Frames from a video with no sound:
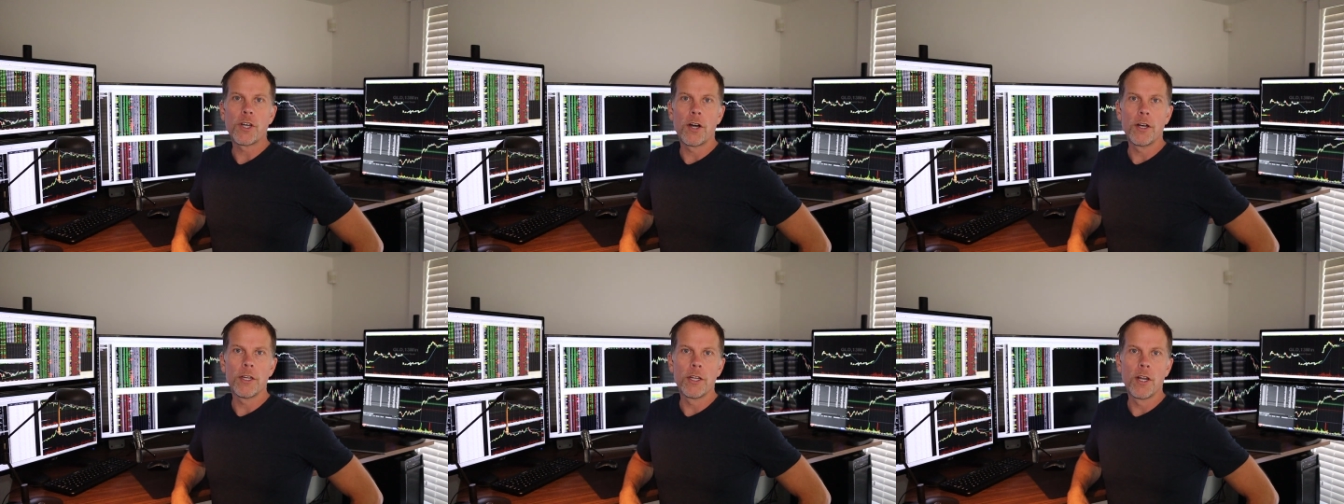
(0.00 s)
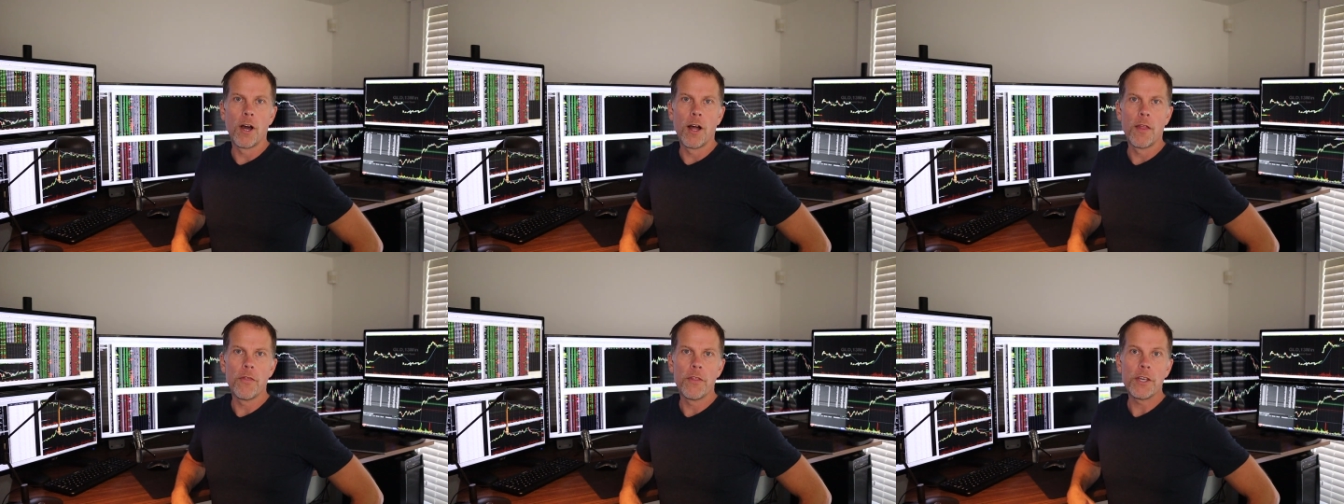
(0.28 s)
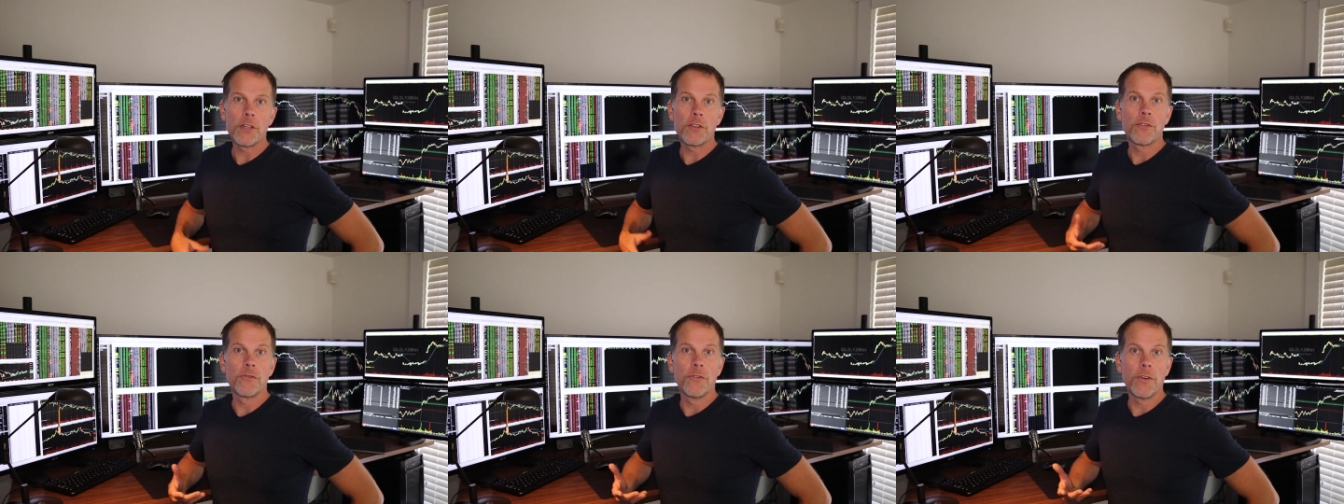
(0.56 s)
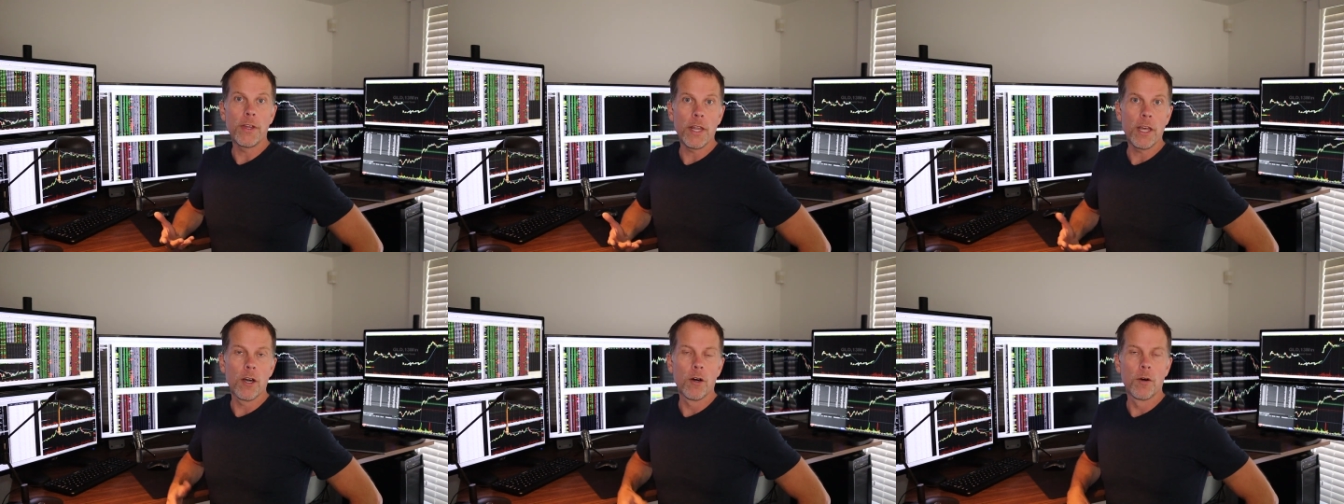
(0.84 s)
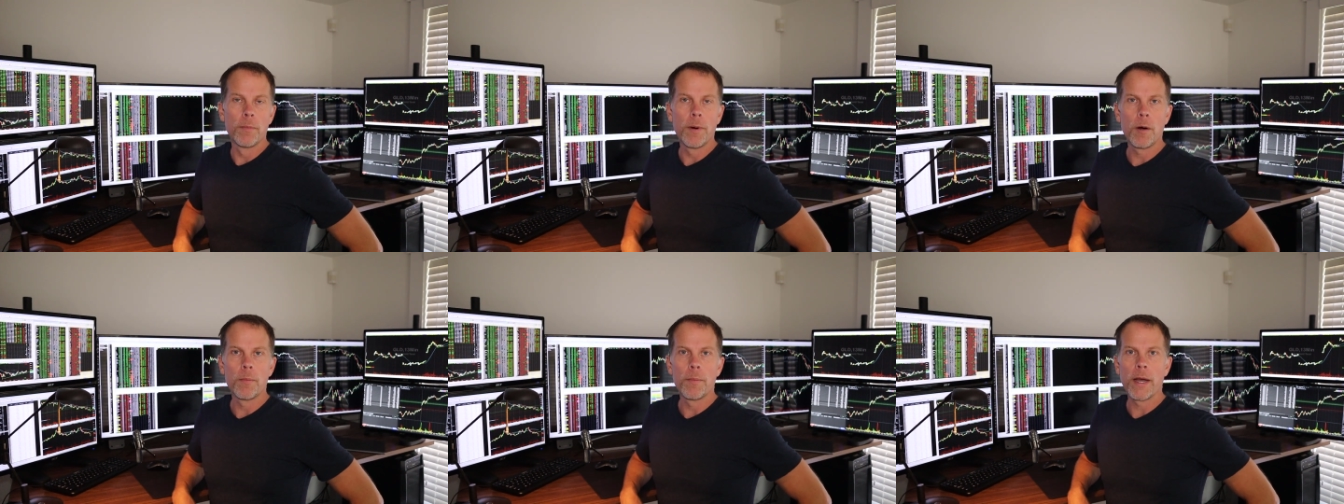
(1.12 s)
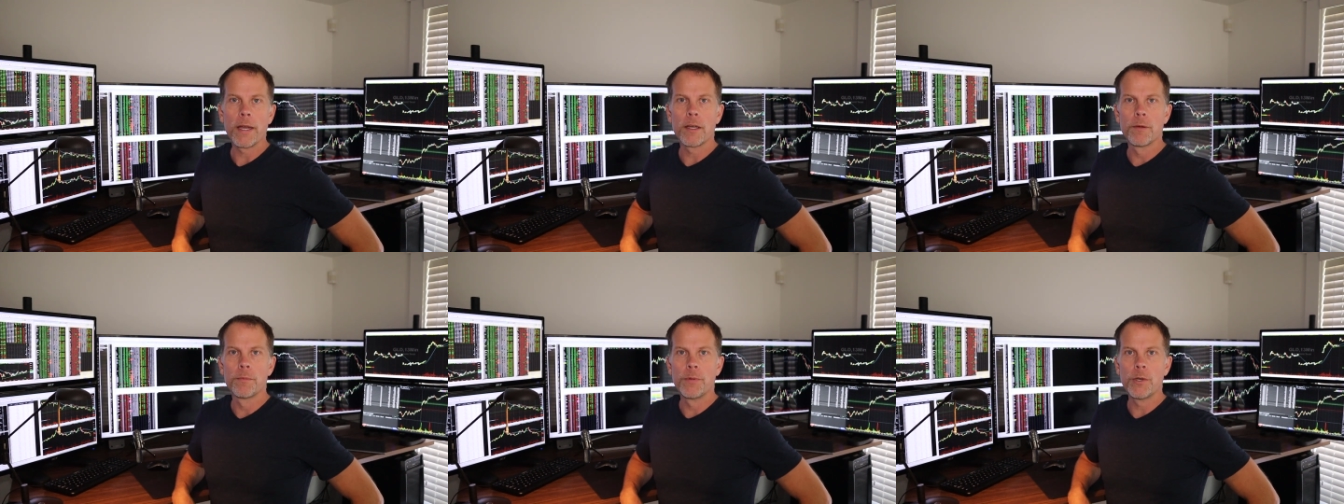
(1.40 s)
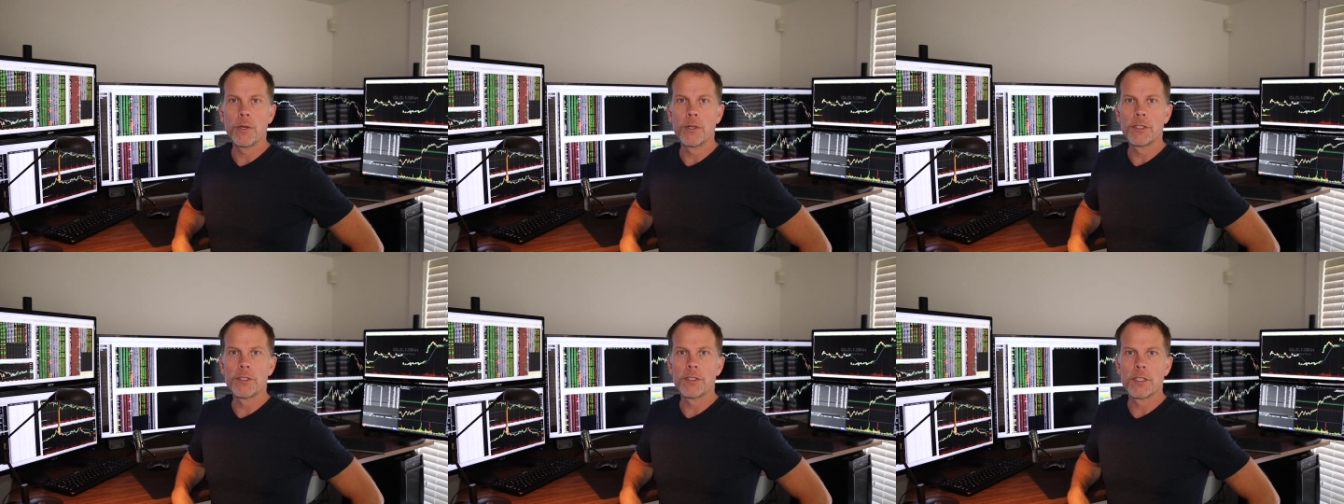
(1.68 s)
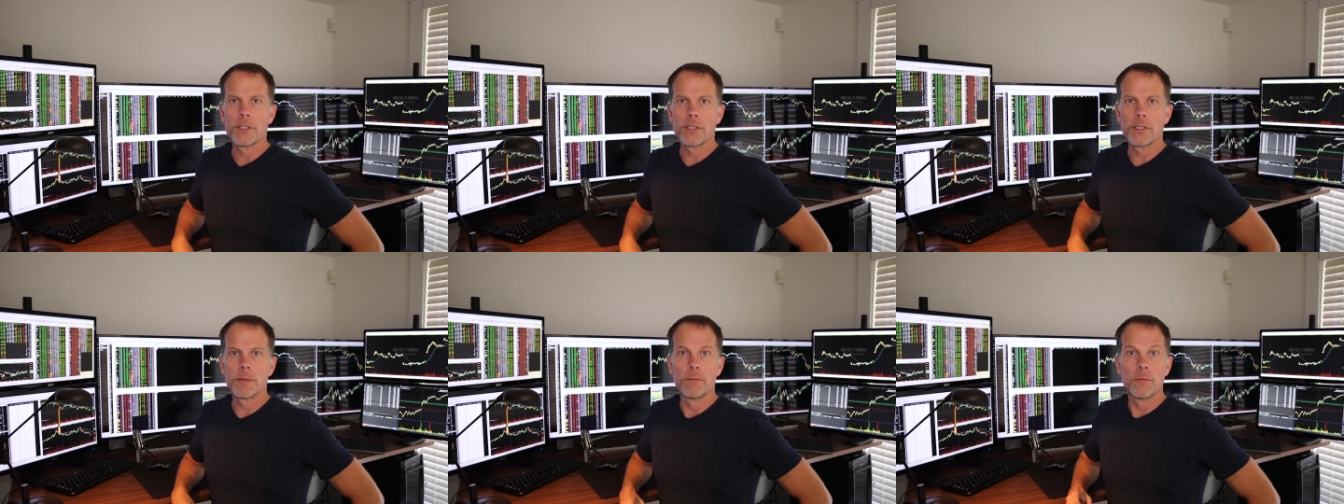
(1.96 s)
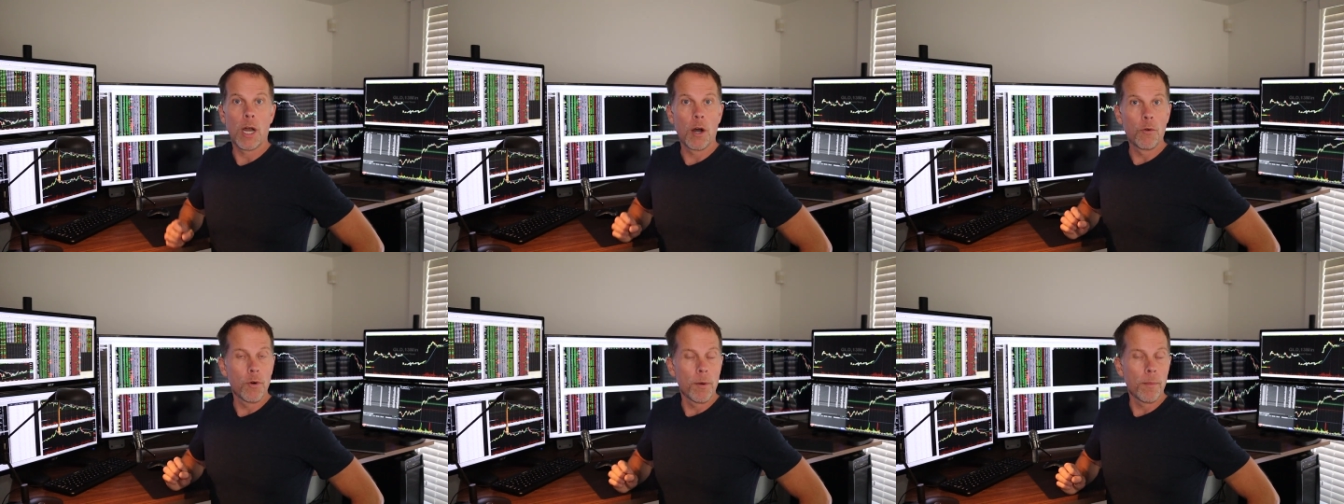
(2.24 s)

started on this video about my computer system, a